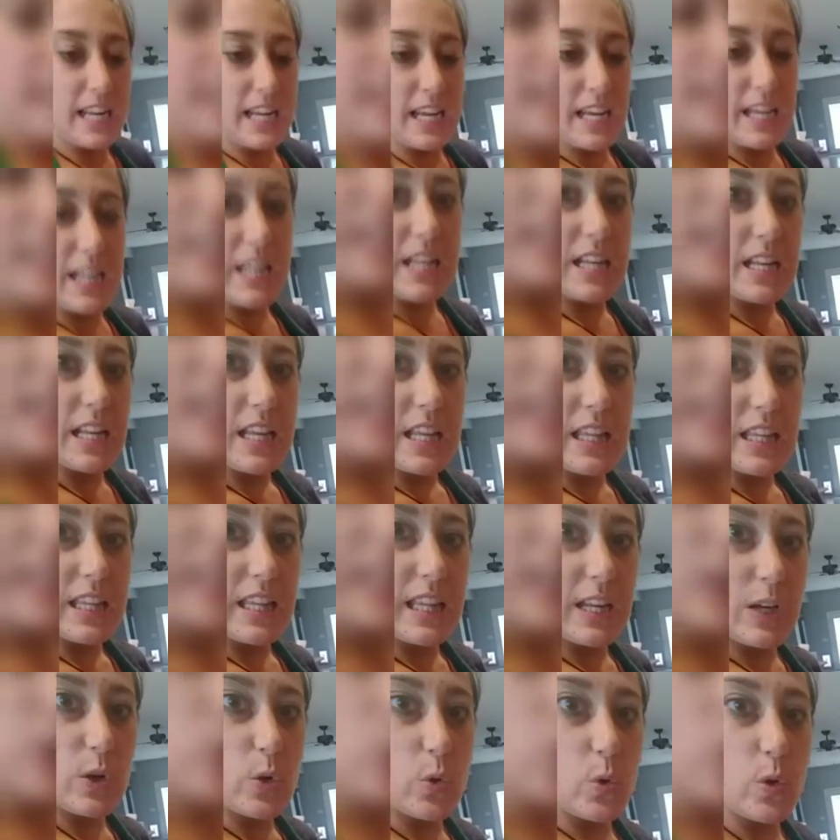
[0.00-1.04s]
it,
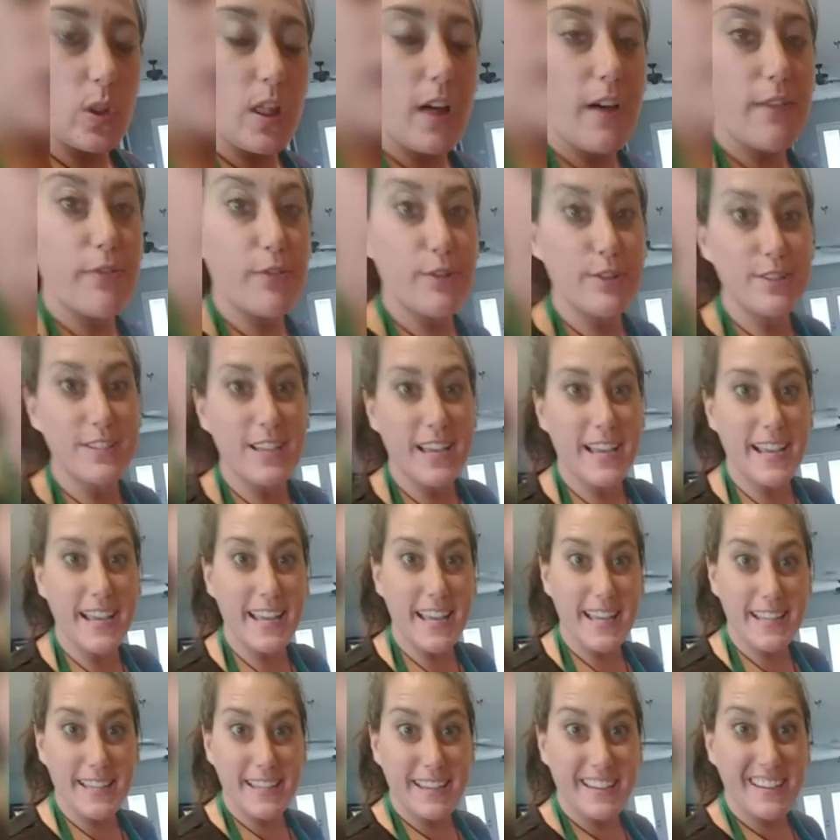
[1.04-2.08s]
let it cool off for a
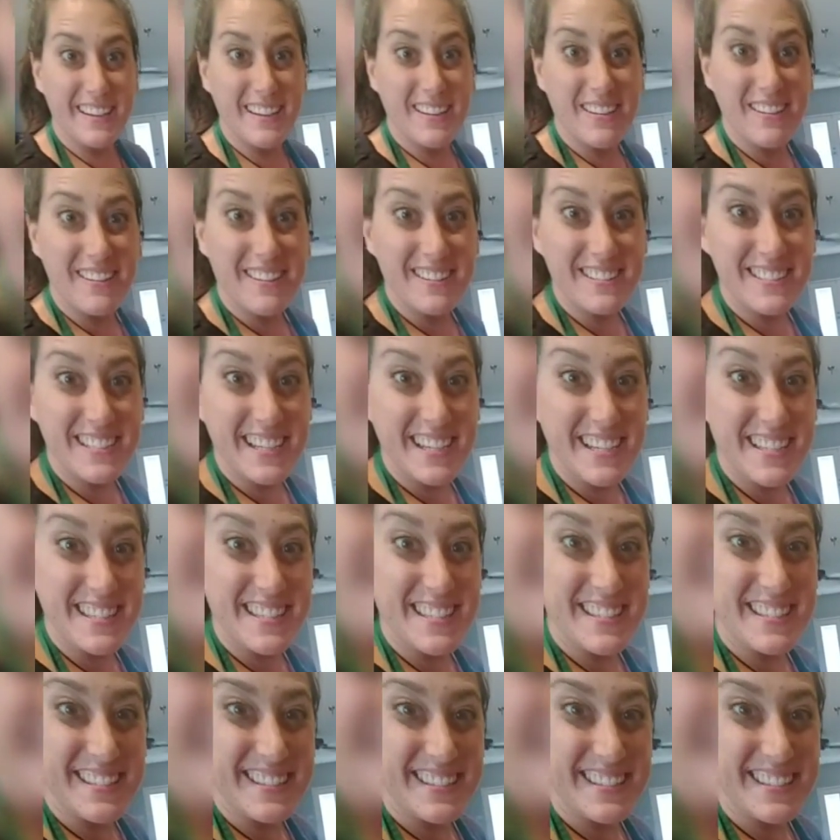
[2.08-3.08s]
second, and let you know how it tastes.